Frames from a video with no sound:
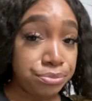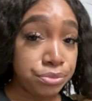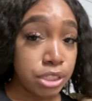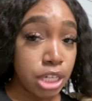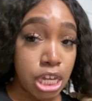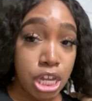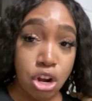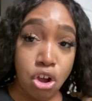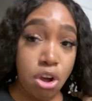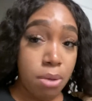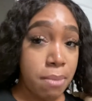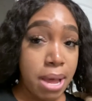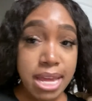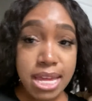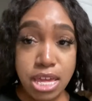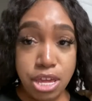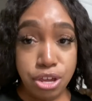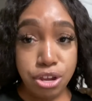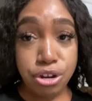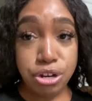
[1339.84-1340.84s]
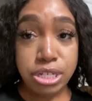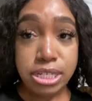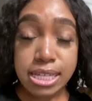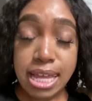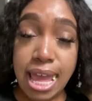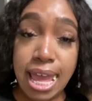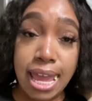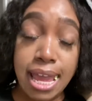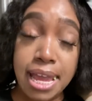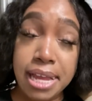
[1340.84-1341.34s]
in all my years
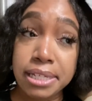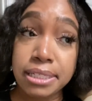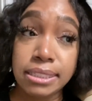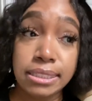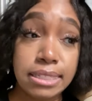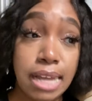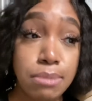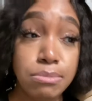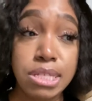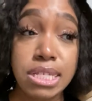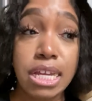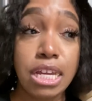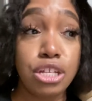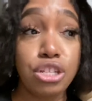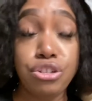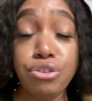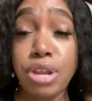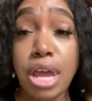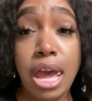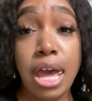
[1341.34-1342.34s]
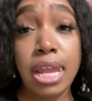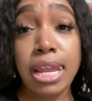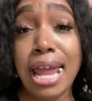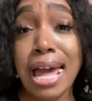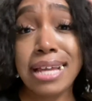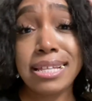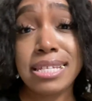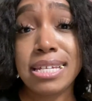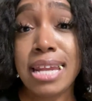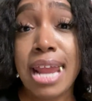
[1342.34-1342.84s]
and I'm sticking to that.
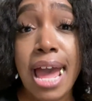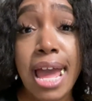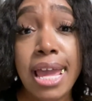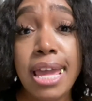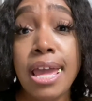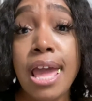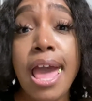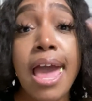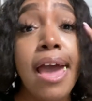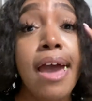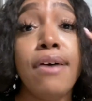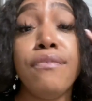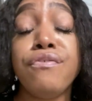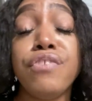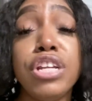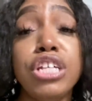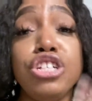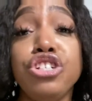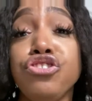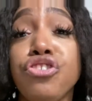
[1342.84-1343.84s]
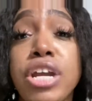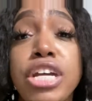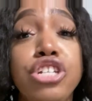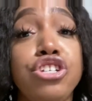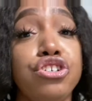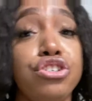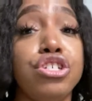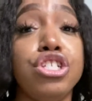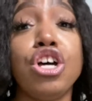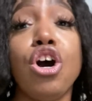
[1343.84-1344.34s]
Like tonight, full of
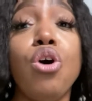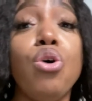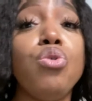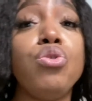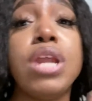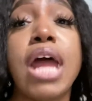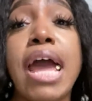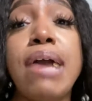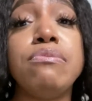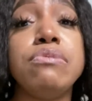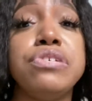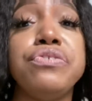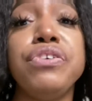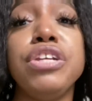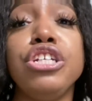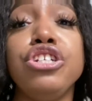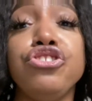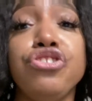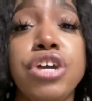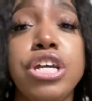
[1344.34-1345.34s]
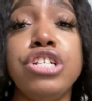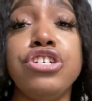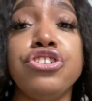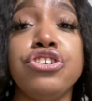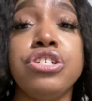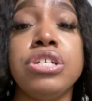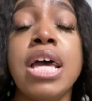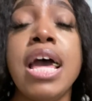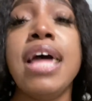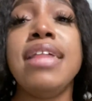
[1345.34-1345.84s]
strangers. The whole night was full of
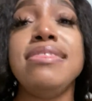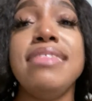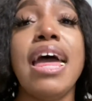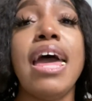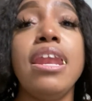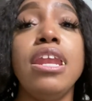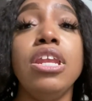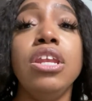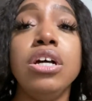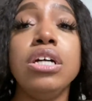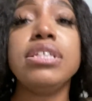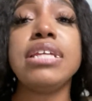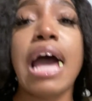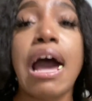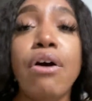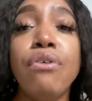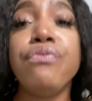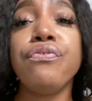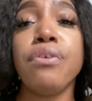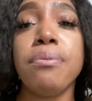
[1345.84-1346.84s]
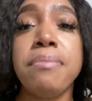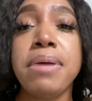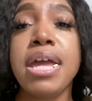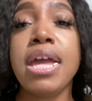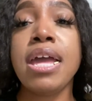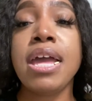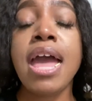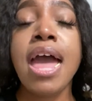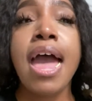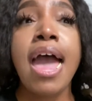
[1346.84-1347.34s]
strangers that looked out for
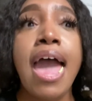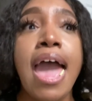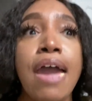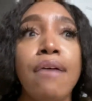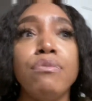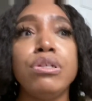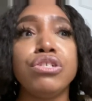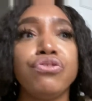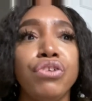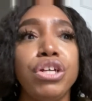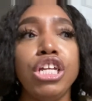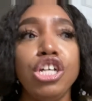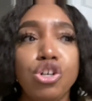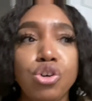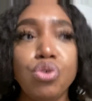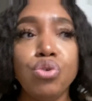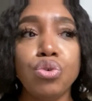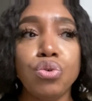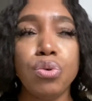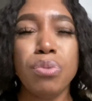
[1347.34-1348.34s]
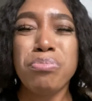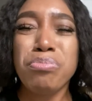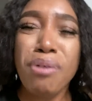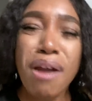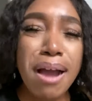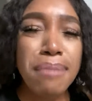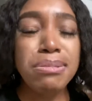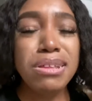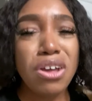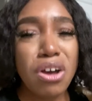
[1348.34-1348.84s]
me and was really cool.
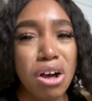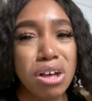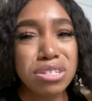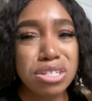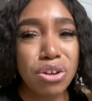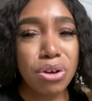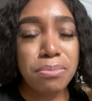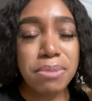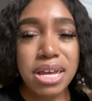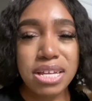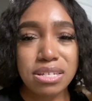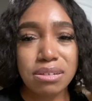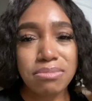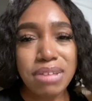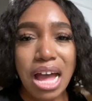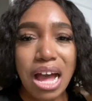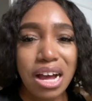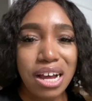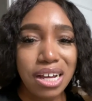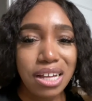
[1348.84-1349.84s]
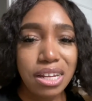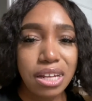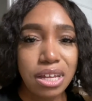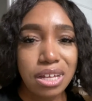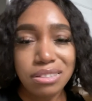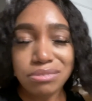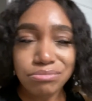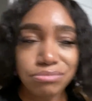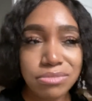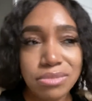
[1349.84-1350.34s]
Probably also because I'm not
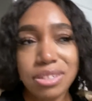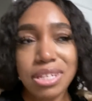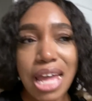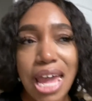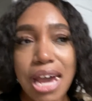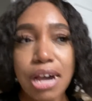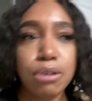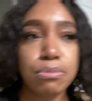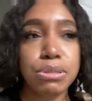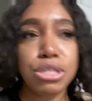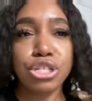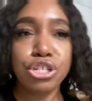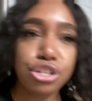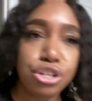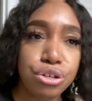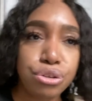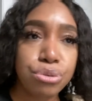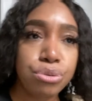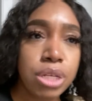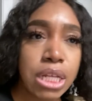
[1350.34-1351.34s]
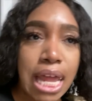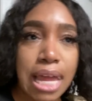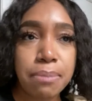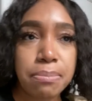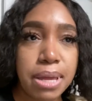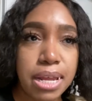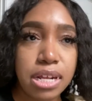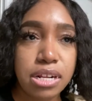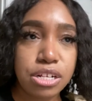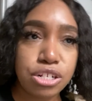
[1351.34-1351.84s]
ugly. That helps too. Like
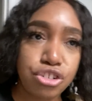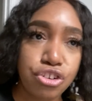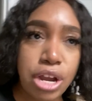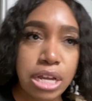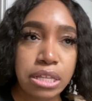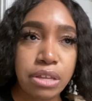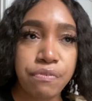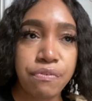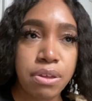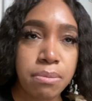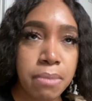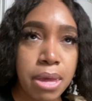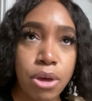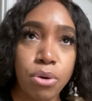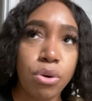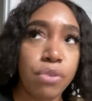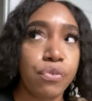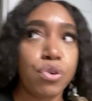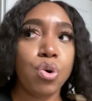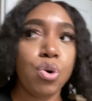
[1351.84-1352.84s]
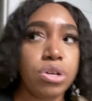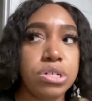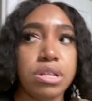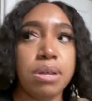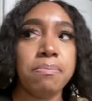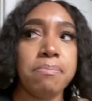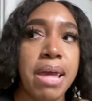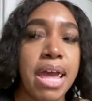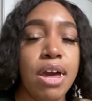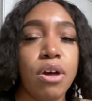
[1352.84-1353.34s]
being an attractive female, of course, a
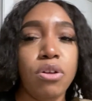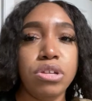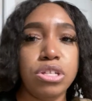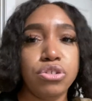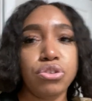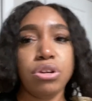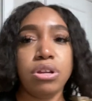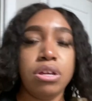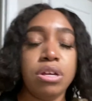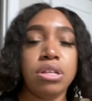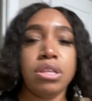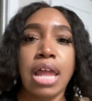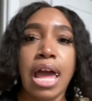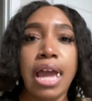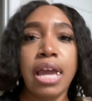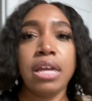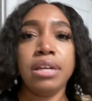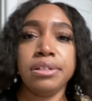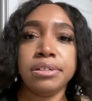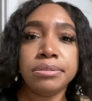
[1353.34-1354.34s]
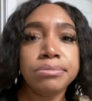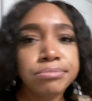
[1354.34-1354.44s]
male is gonna like